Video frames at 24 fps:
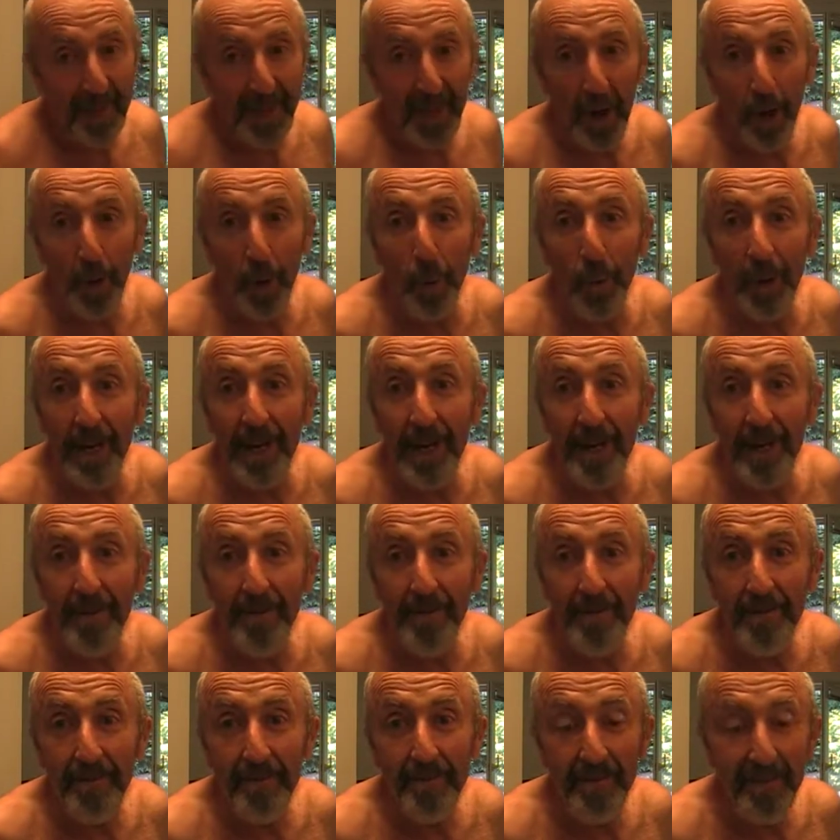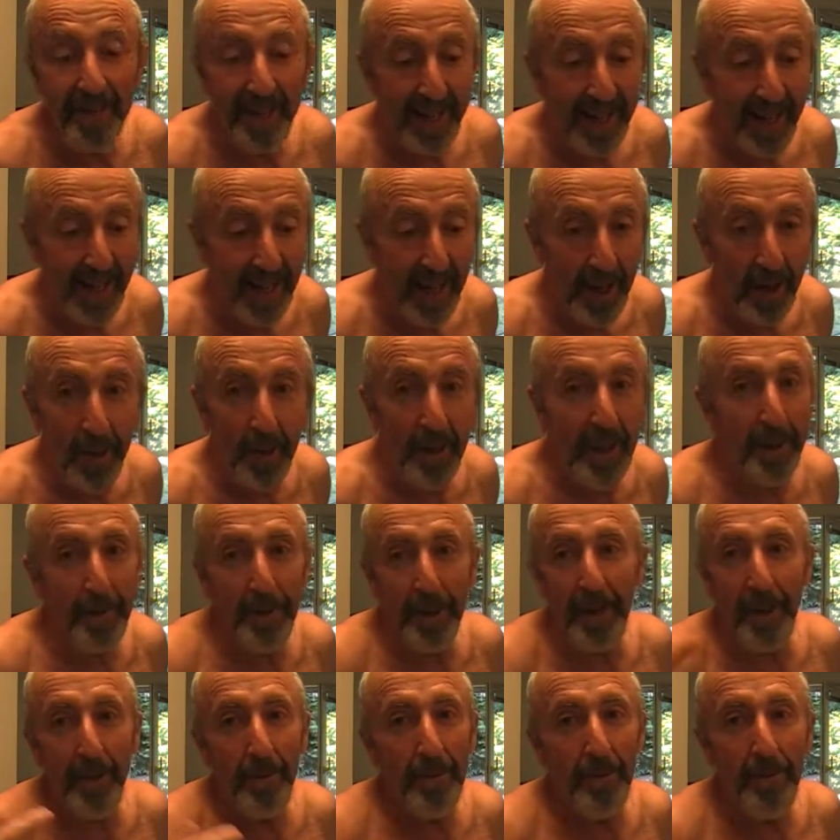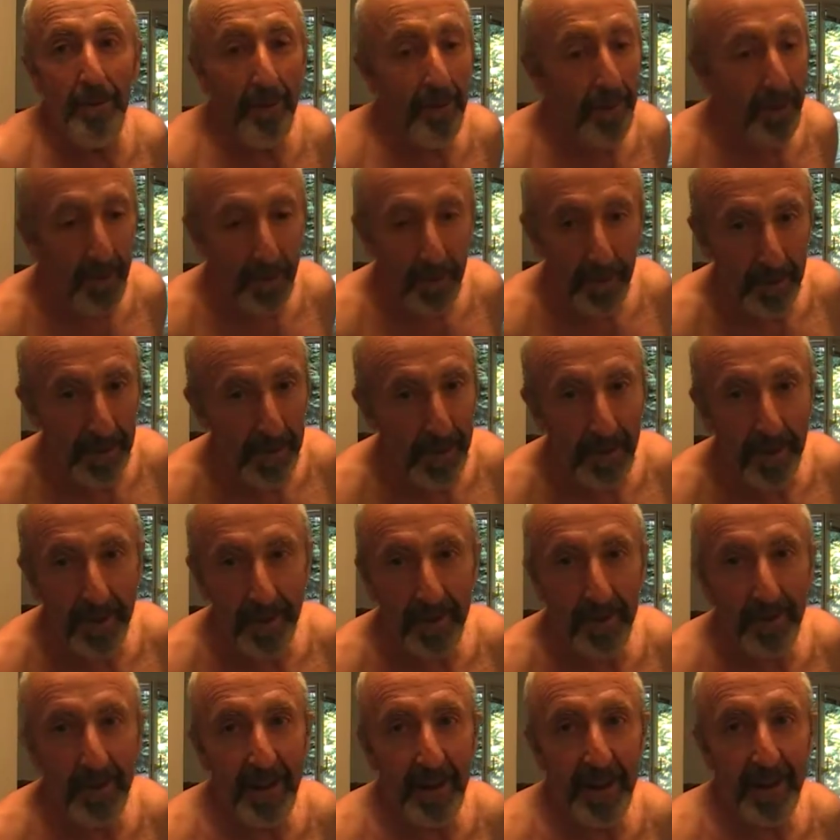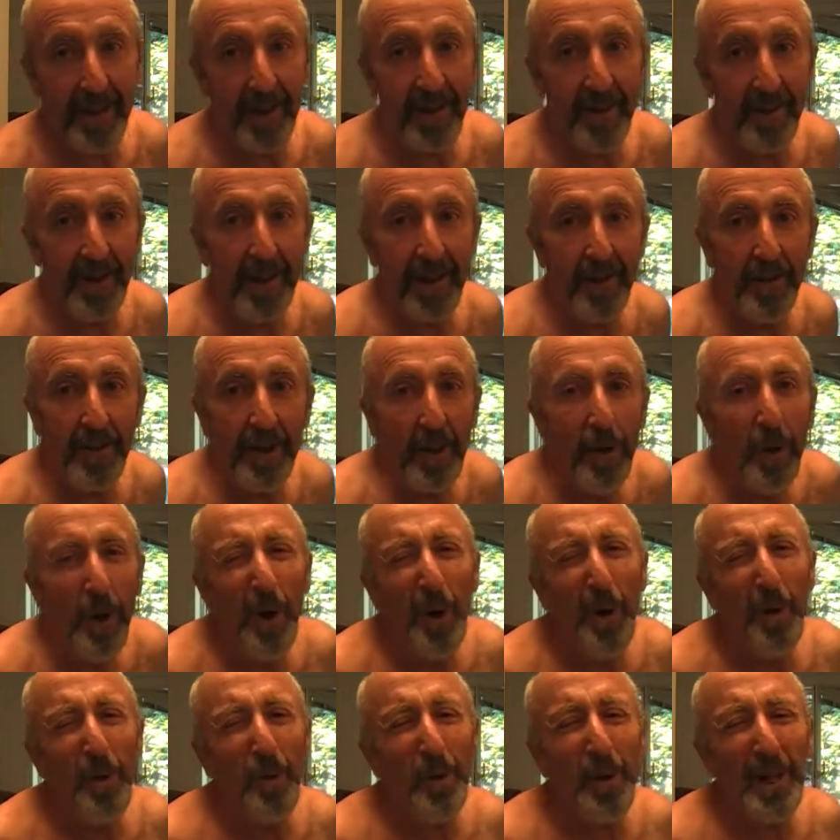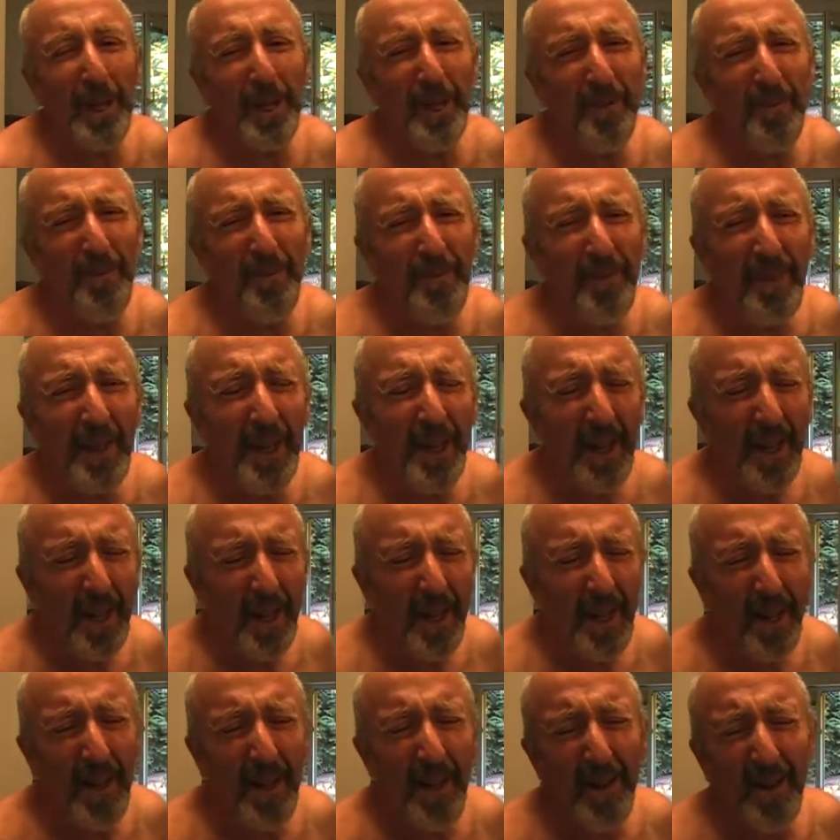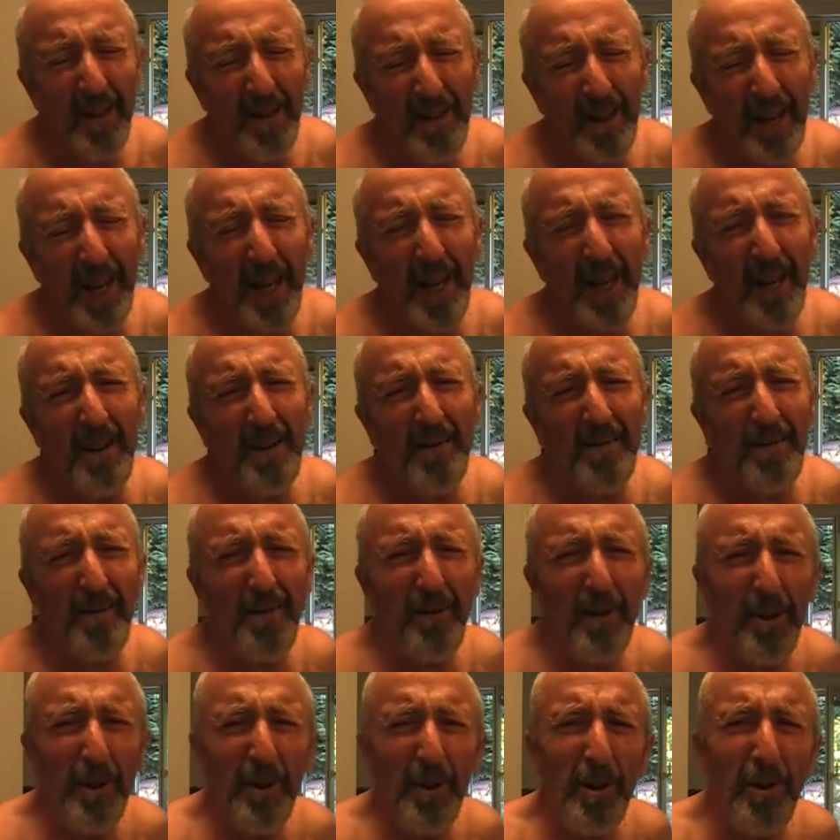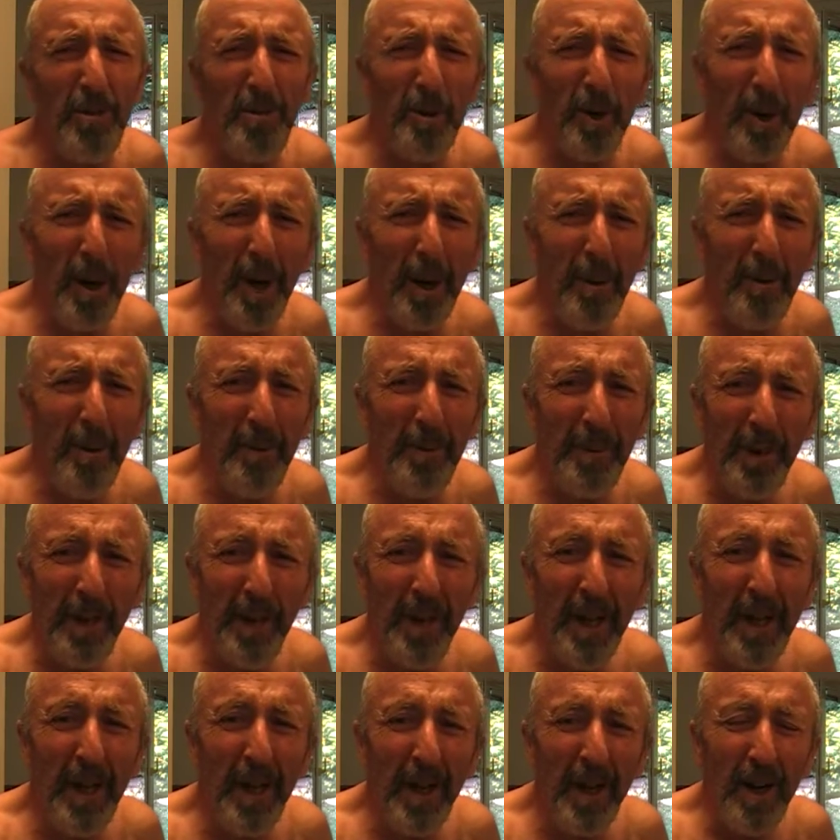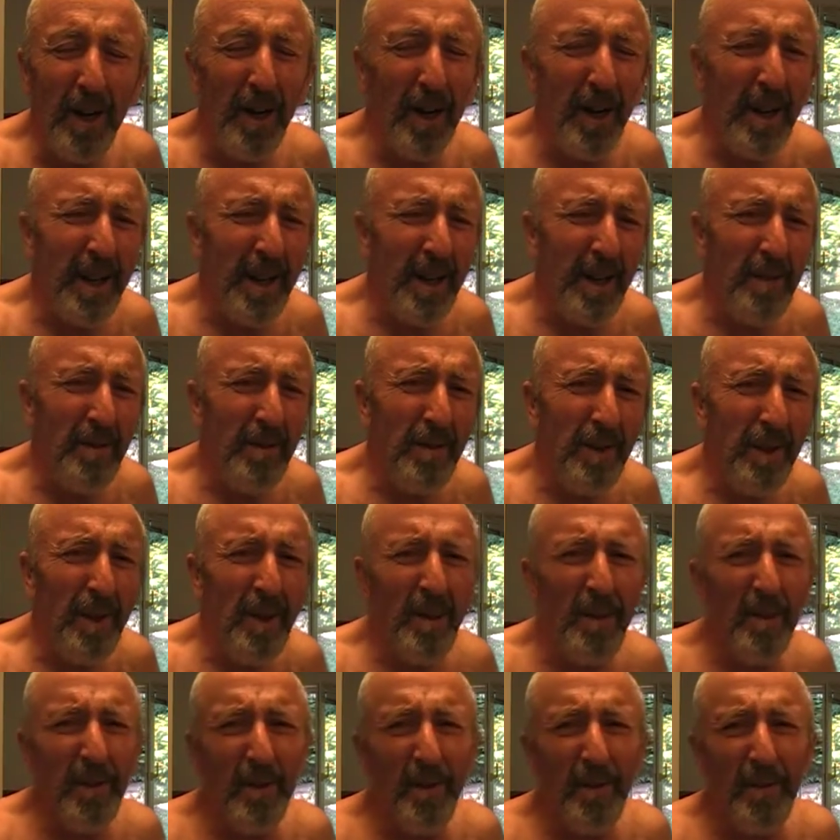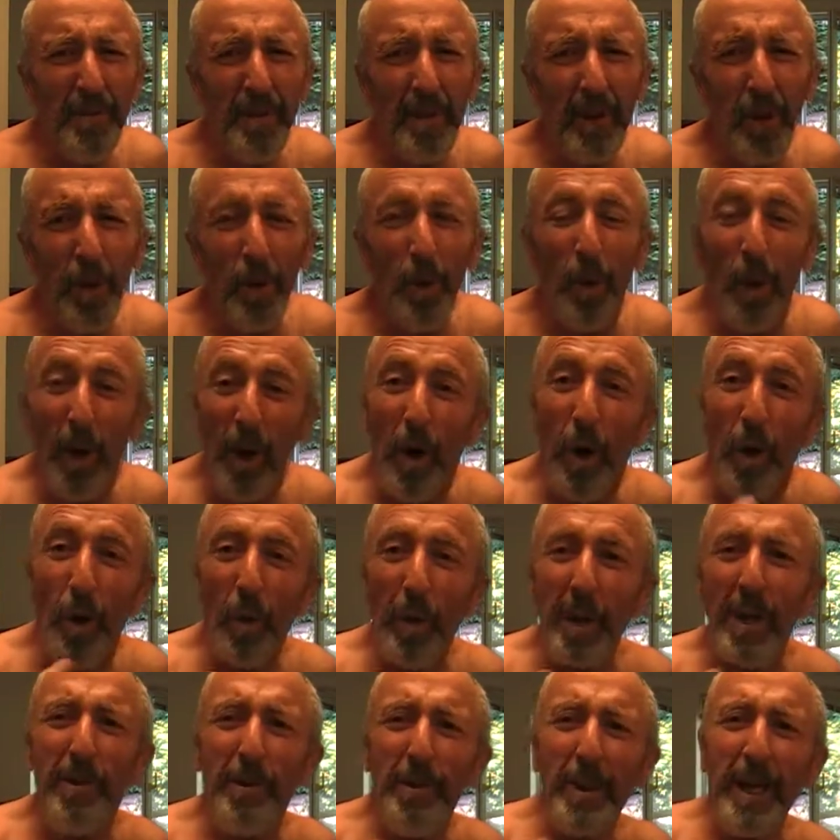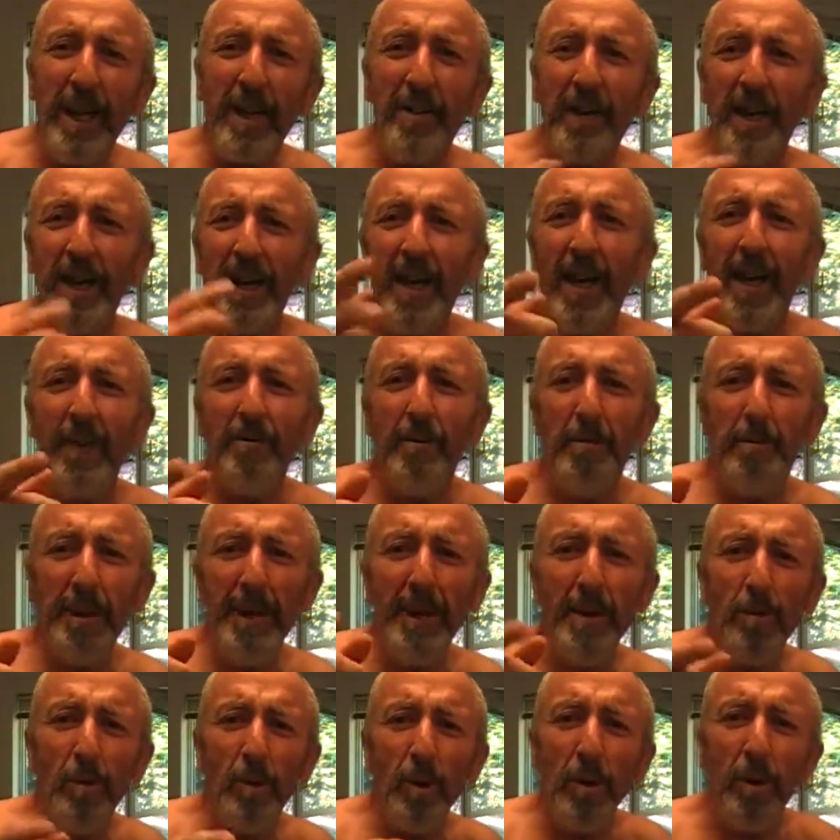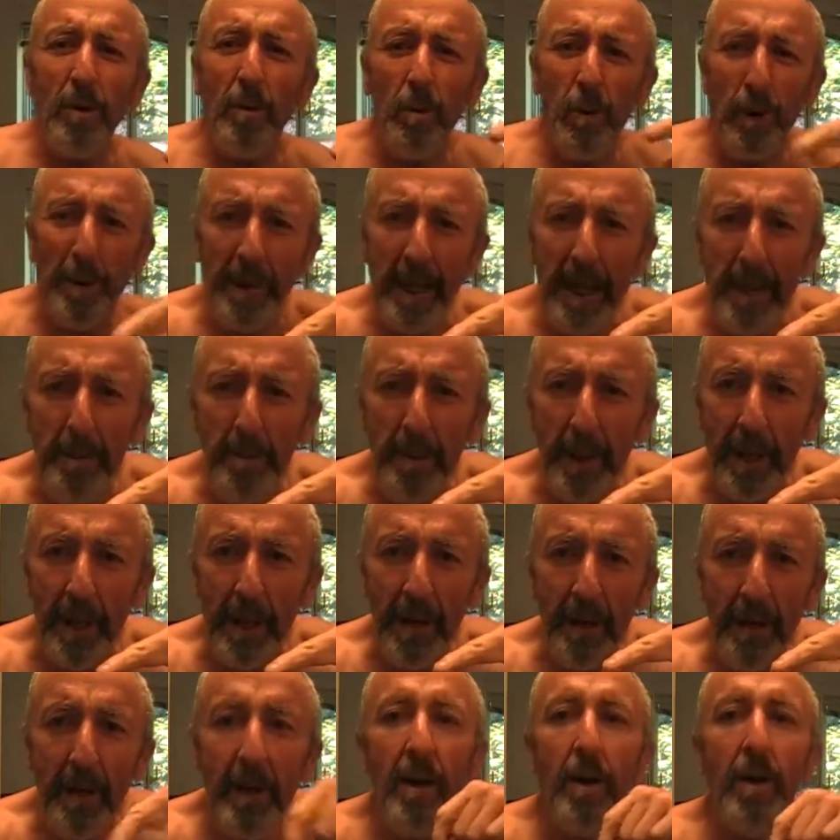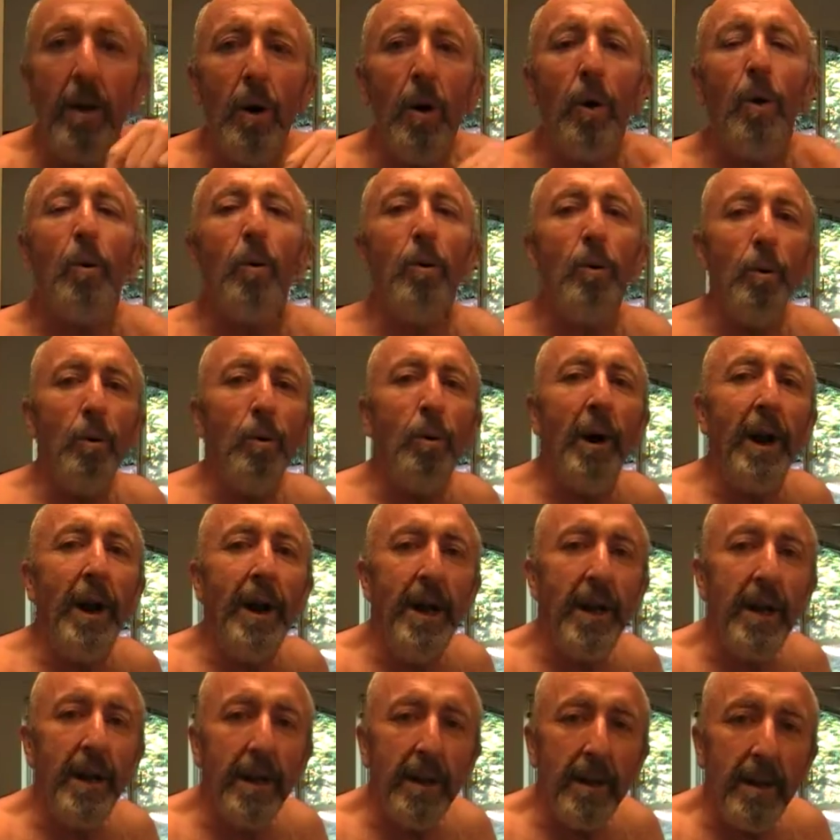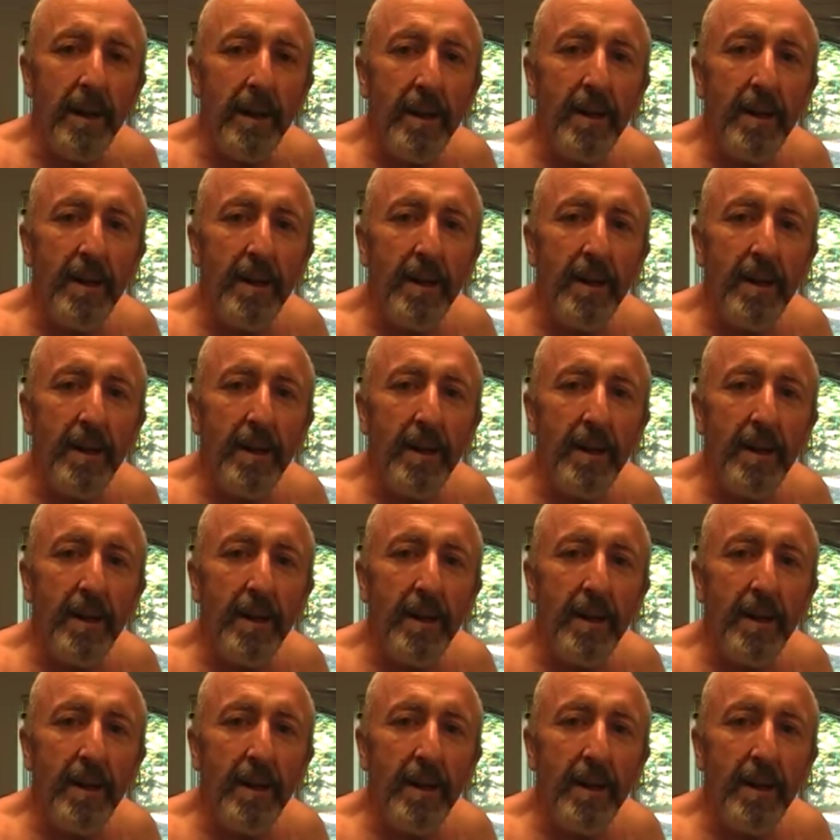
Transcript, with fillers: Oh, well. Oh, yeah, Pete. Oh, they, they don't like to hear that. They go, well, you know, they have, there's some problems. And, you know, oh, oh, that's because I haven't been where, where they've been. Oh, right.